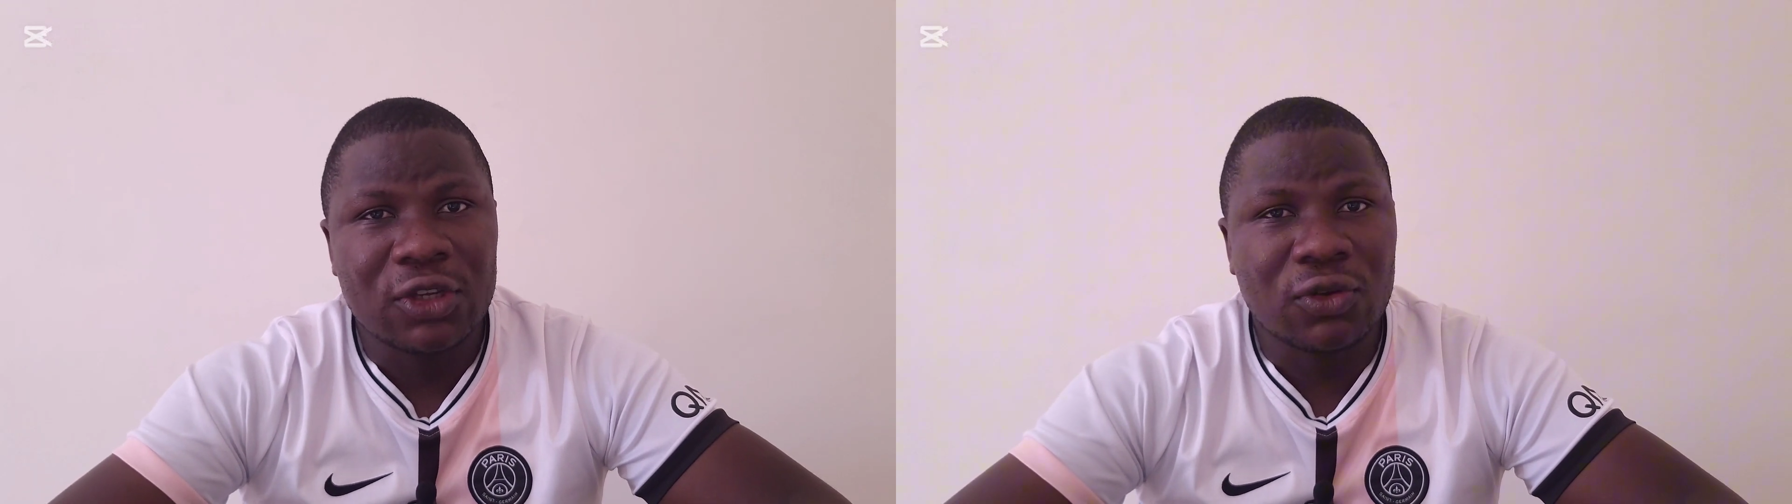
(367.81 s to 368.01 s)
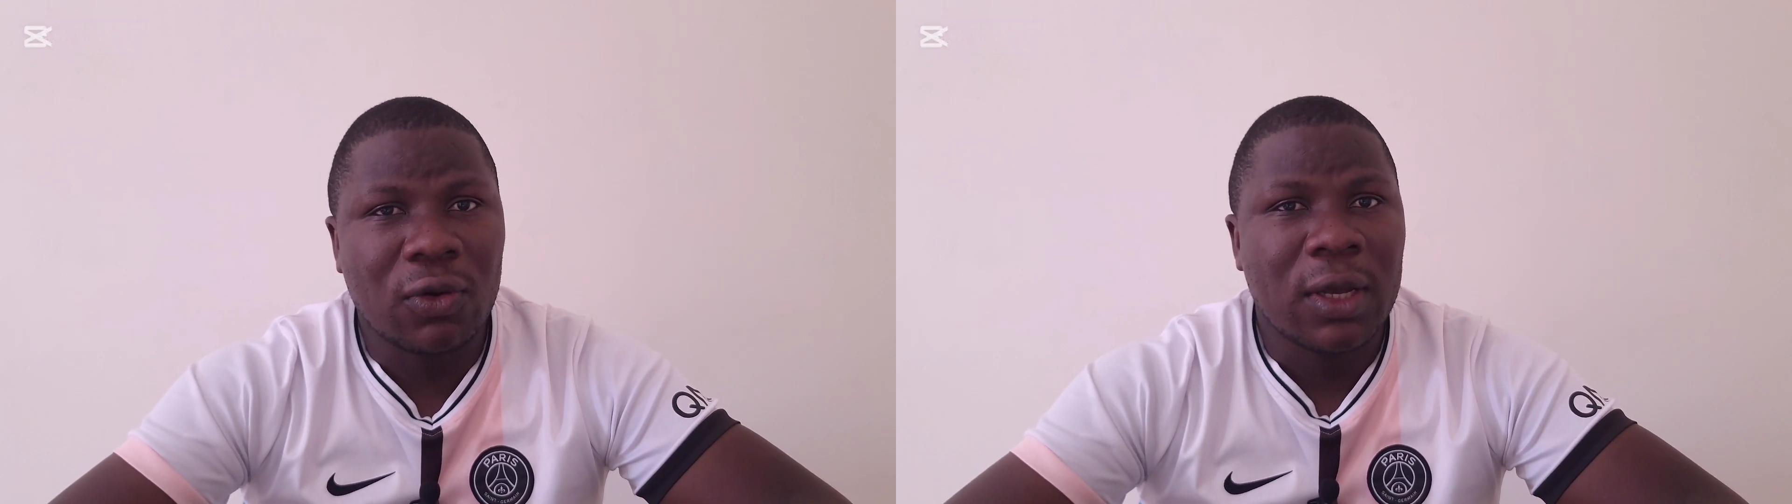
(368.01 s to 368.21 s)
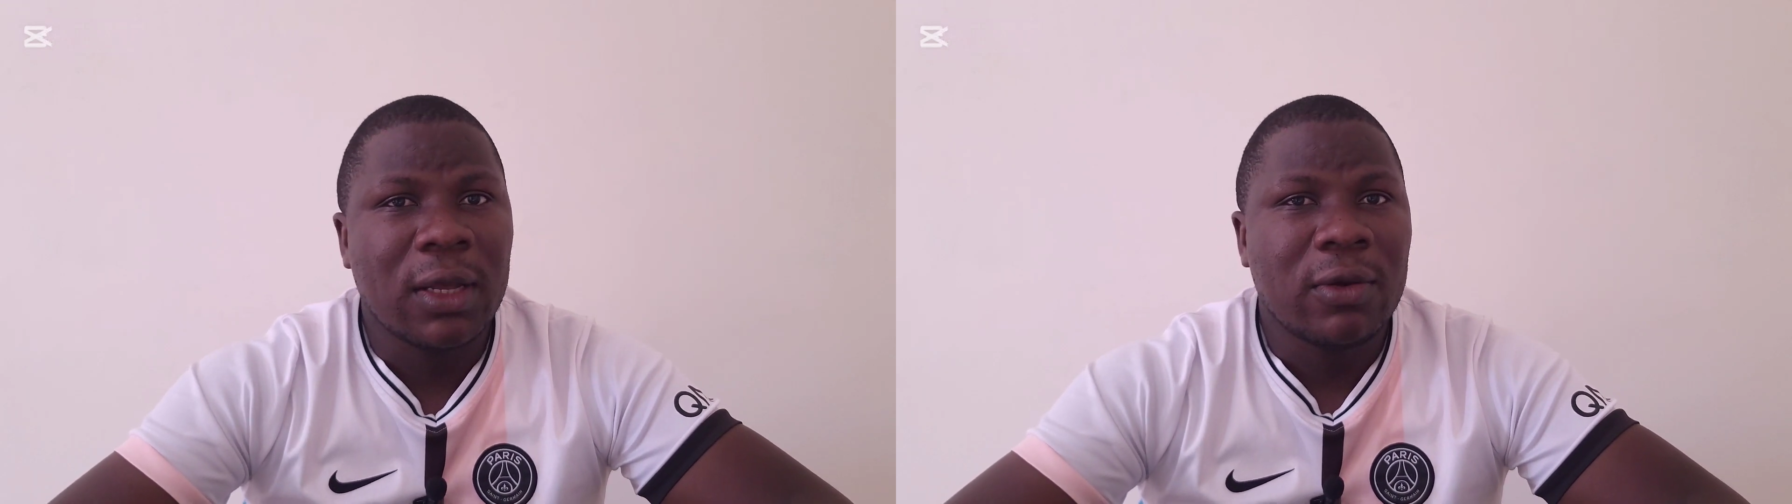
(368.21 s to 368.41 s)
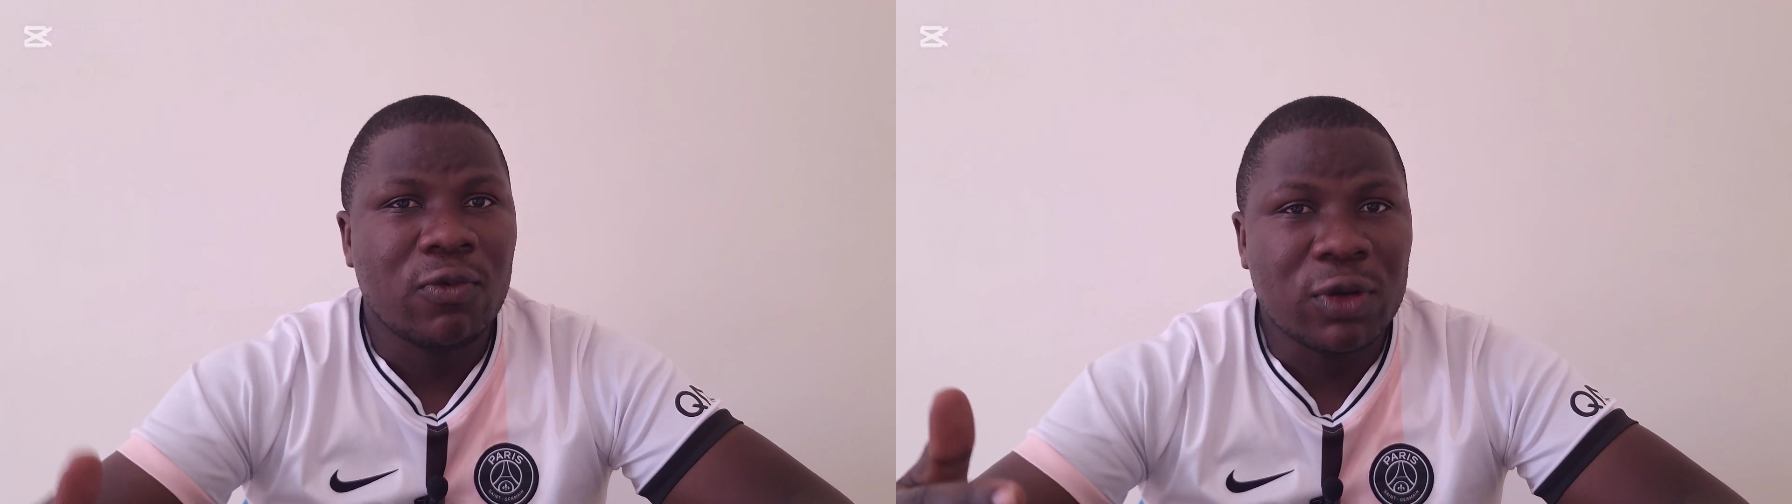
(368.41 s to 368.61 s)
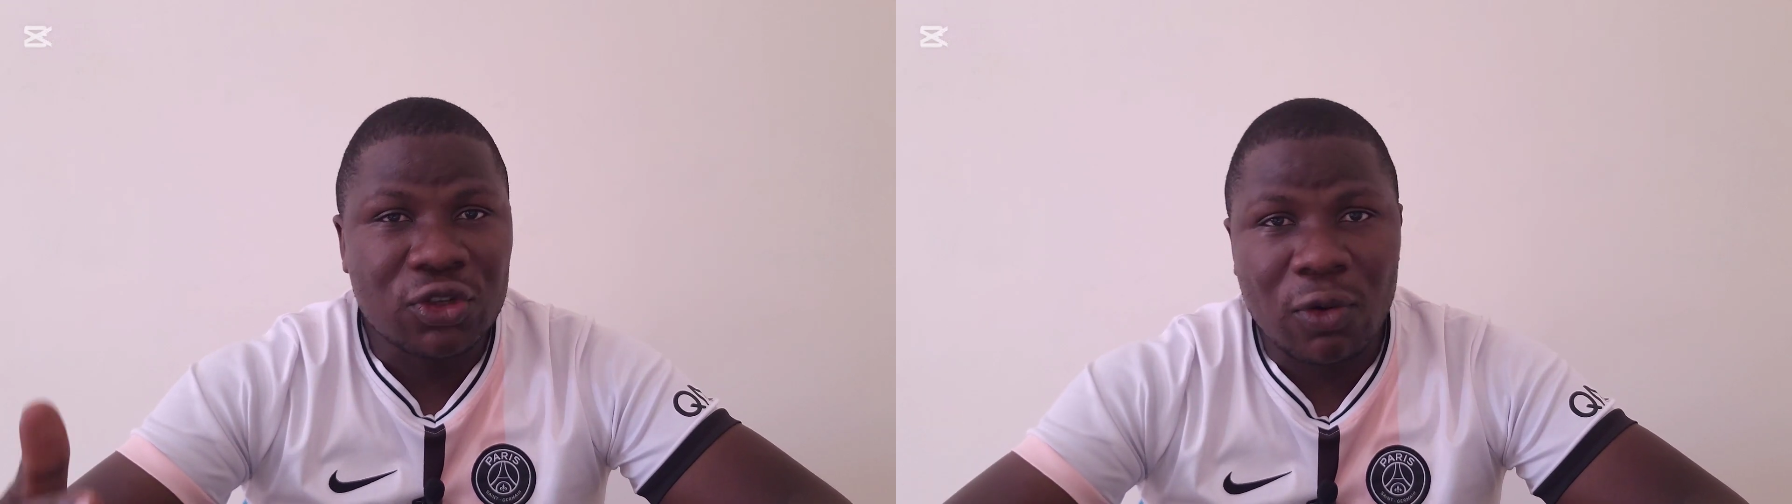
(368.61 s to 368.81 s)
So
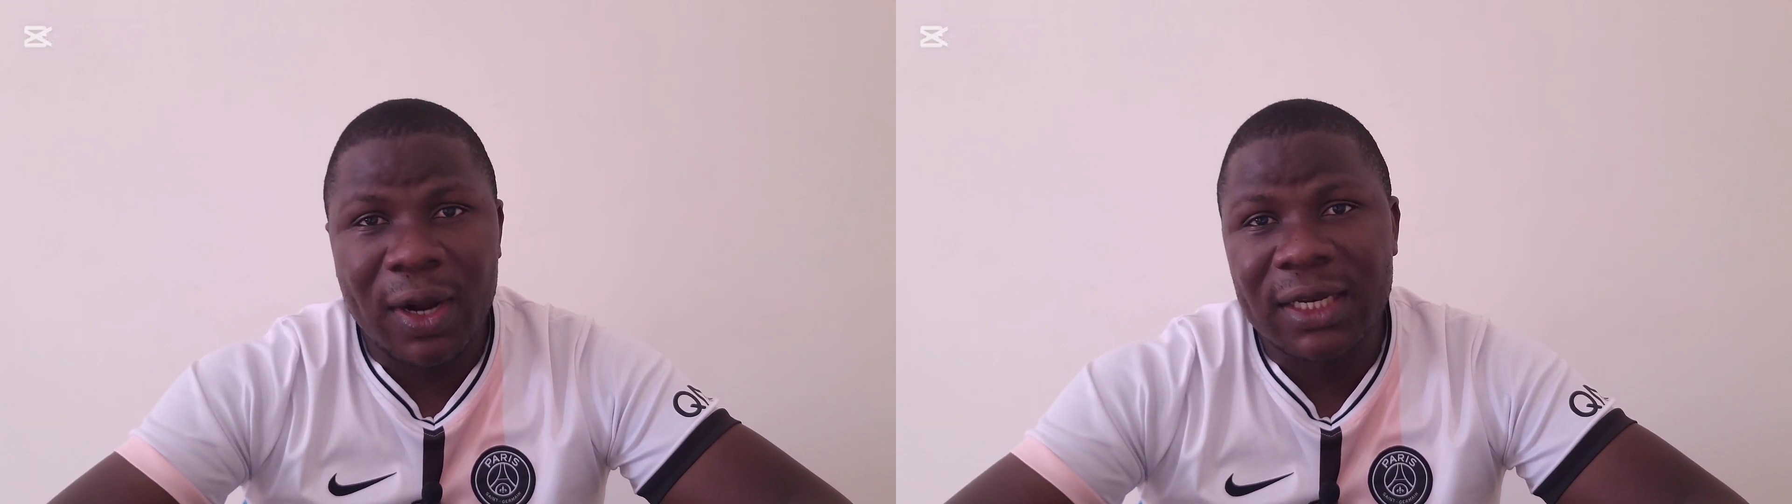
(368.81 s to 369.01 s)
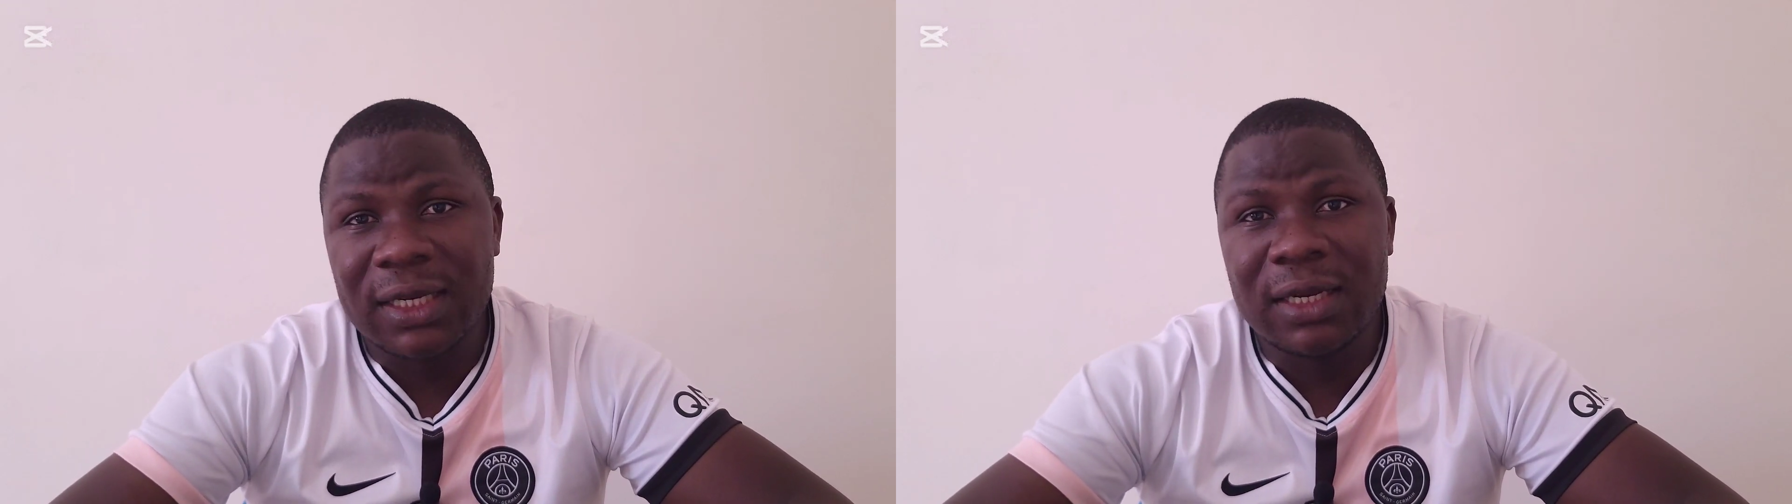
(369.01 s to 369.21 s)
we saw what he